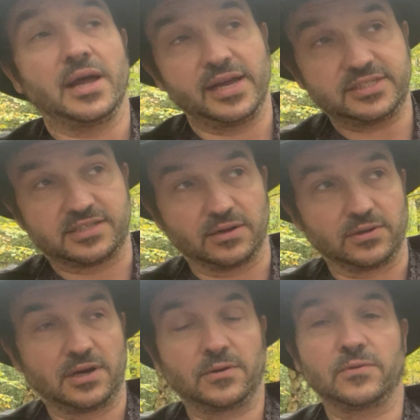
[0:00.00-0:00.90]
It's so
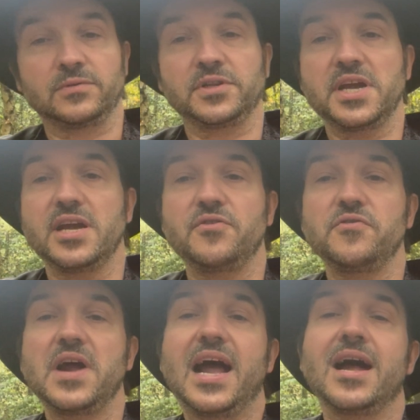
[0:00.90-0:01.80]
lonely
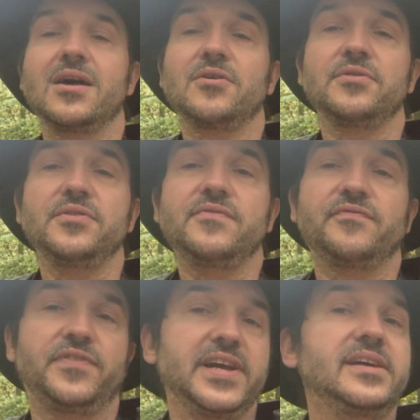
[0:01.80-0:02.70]
round the
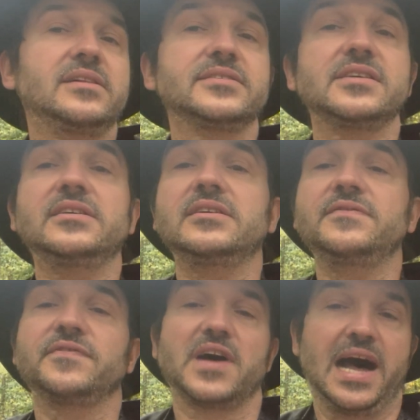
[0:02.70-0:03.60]
fields
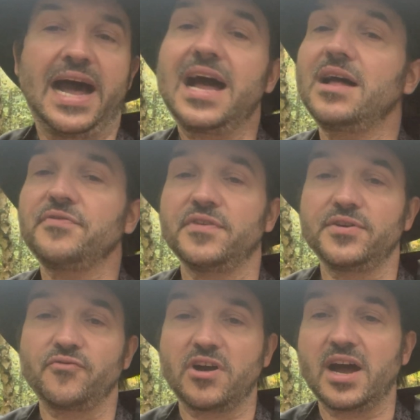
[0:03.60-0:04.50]
of
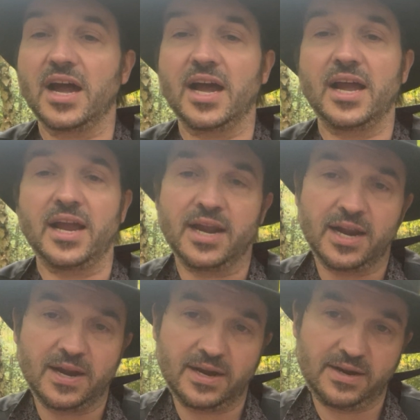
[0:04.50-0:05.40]

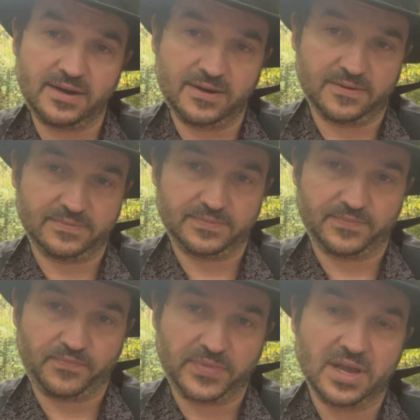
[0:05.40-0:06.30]
Athenry.
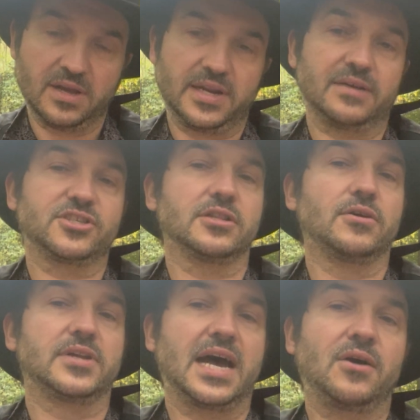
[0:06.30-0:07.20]
Now
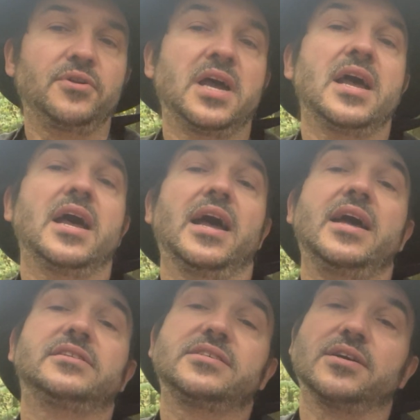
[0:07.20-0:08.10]
slow down.
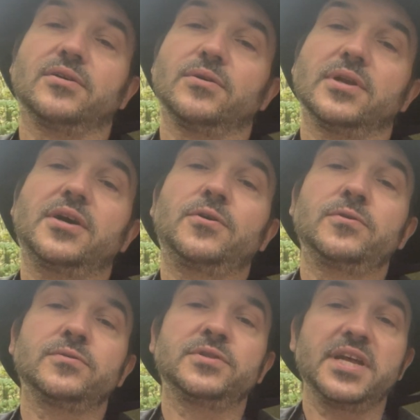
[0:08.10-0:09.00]
It's so
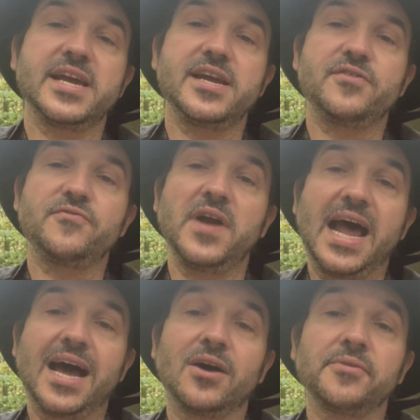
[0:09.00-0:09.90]
lonely
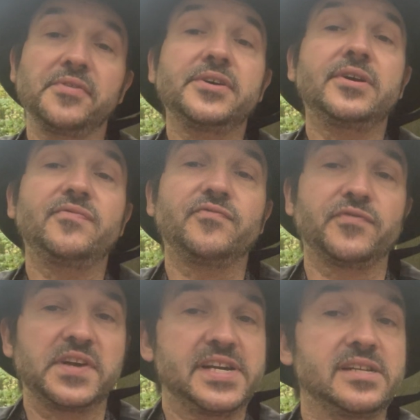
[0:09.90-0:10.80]
round the
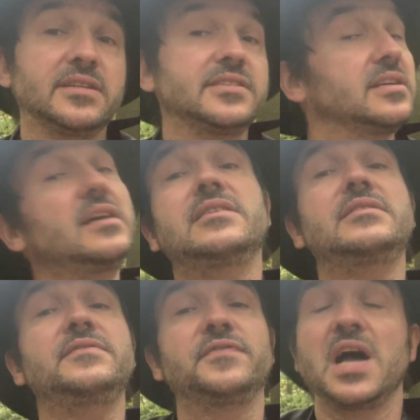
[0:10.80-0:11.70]
fields
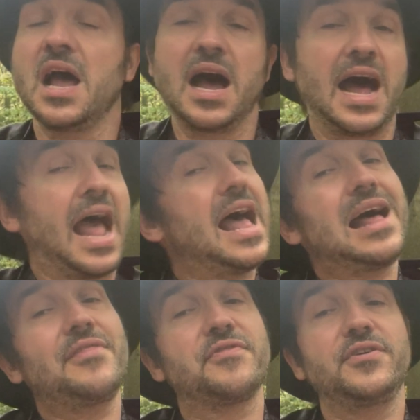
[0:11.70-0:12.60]
of
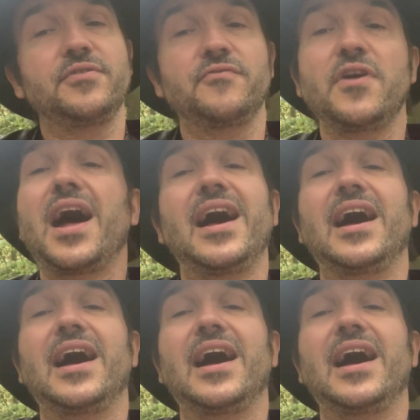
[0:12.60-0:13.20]
Athenry.